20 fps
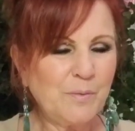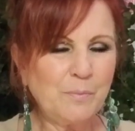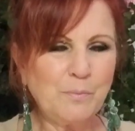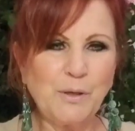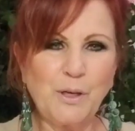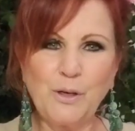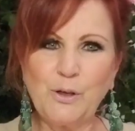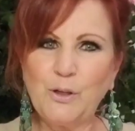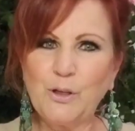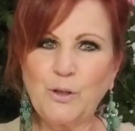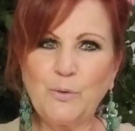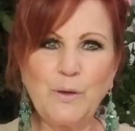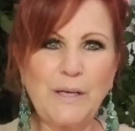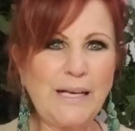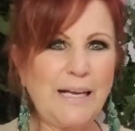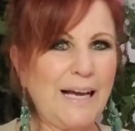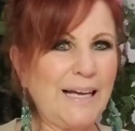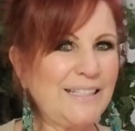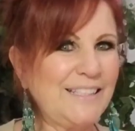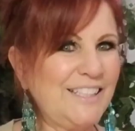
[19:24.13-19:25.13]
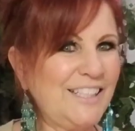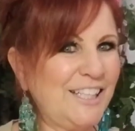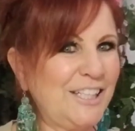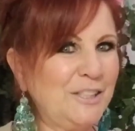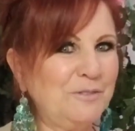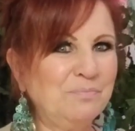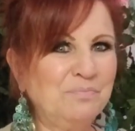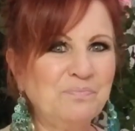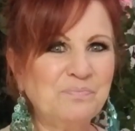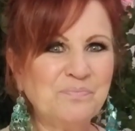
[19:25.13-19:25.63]
But look what God
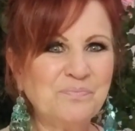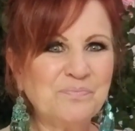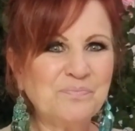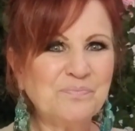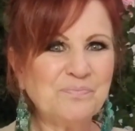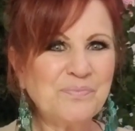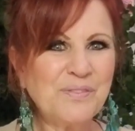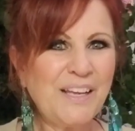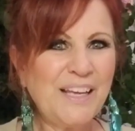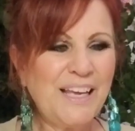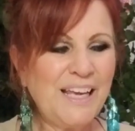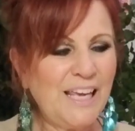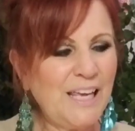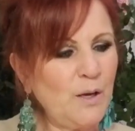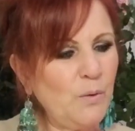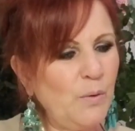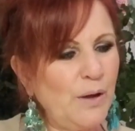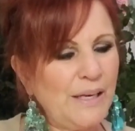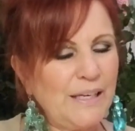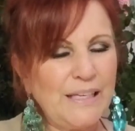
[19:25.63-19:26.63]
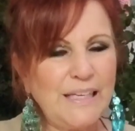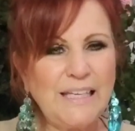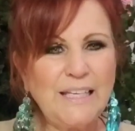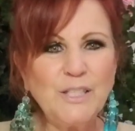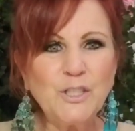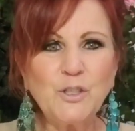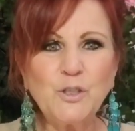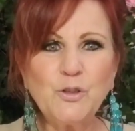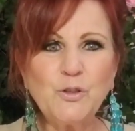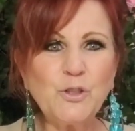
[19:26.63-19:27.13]
did. He went
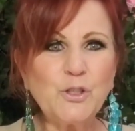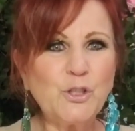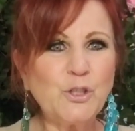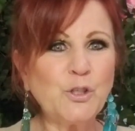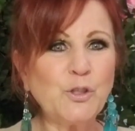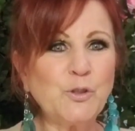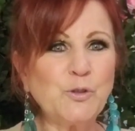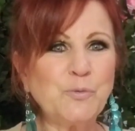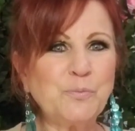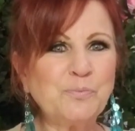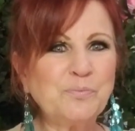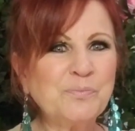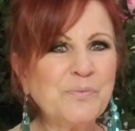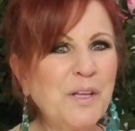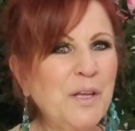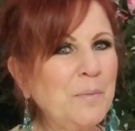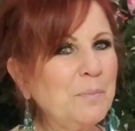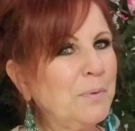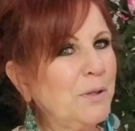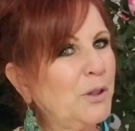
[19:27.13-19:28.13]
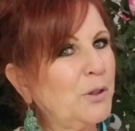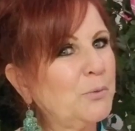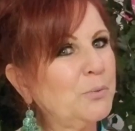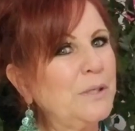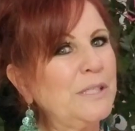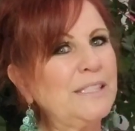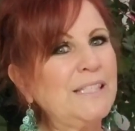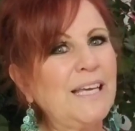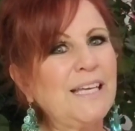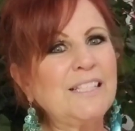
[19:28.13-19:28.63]
into the tomb, but
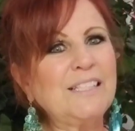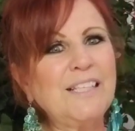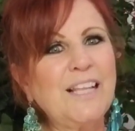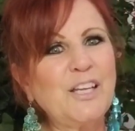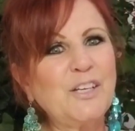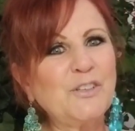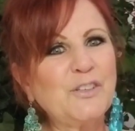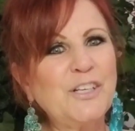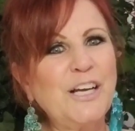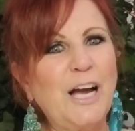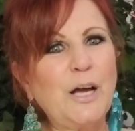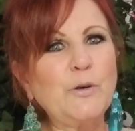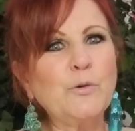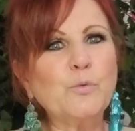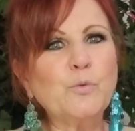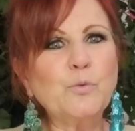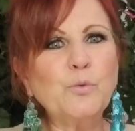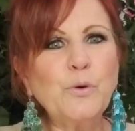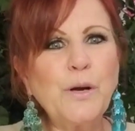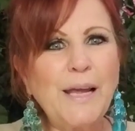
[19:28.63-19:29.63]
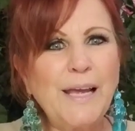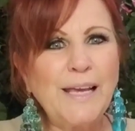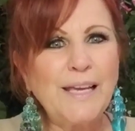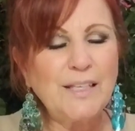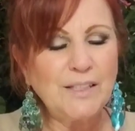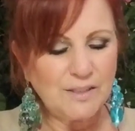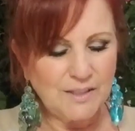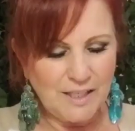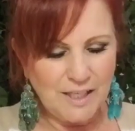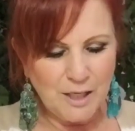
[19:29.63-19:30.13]
three days later, God
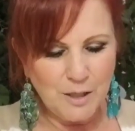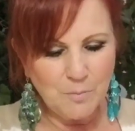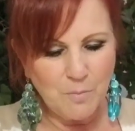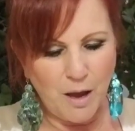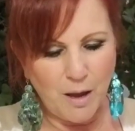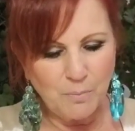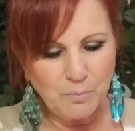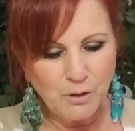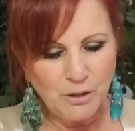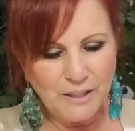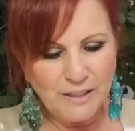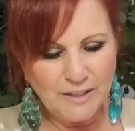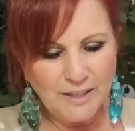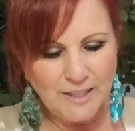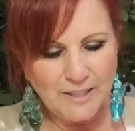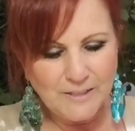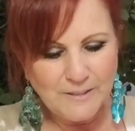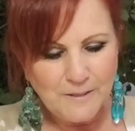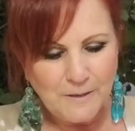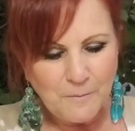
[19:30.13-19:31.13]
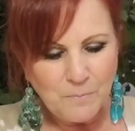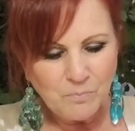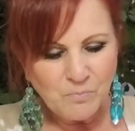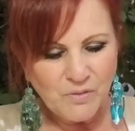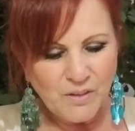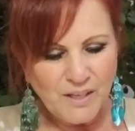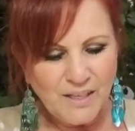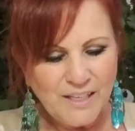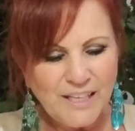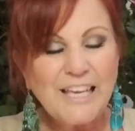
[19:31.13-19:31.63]
raised him up. Look at this.
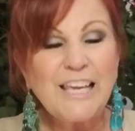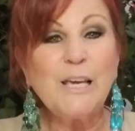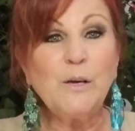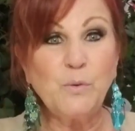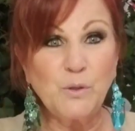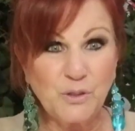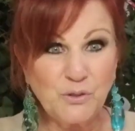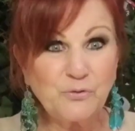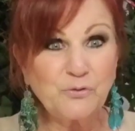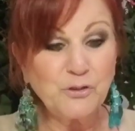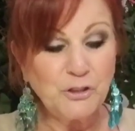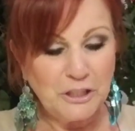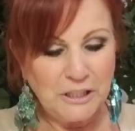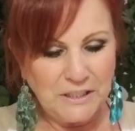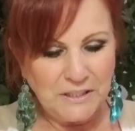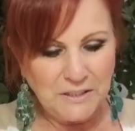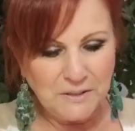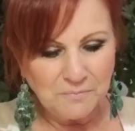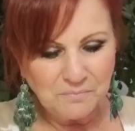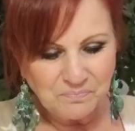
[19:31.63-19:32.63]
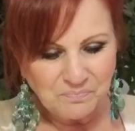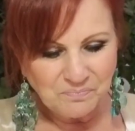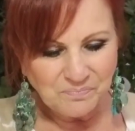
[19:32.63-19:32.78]
He was freed.